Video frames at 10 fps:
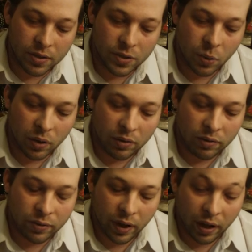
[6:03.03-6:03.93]
has sort
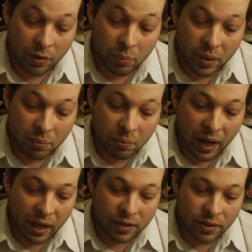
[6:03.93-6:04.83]
of uh, been
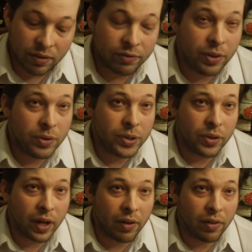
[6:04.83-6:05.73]
back to the
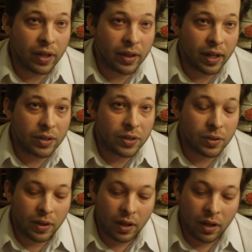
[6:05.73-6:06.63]
future, and I think that's
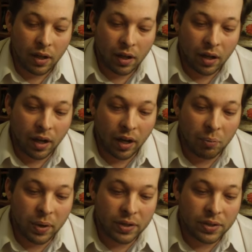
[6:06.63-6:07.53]
uh,
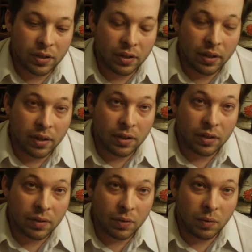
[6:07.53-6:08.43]
basically
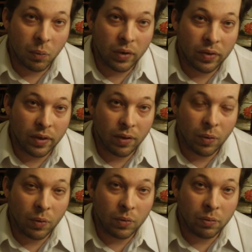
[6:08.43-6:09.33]
what the
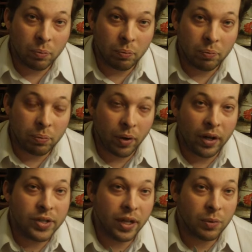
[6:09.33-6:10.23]
whole
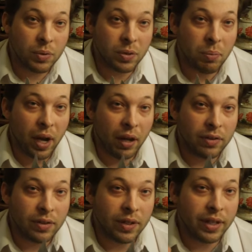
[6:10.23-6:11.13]
project was
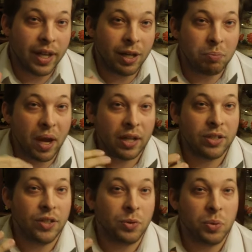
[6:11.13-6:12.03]
about, uh, getting back
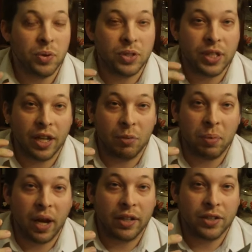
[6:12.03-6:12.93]
to your roots, getting
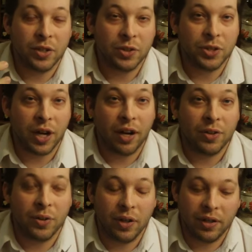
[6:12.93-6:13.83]
back to your
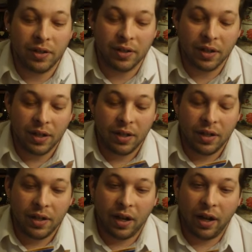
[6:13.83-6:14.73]
childhood, and
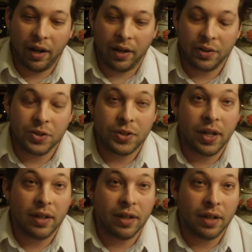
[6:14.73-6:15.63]
uh,
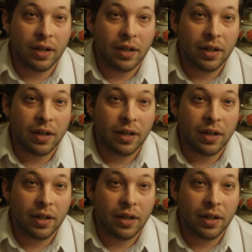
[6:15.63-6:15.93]
understanding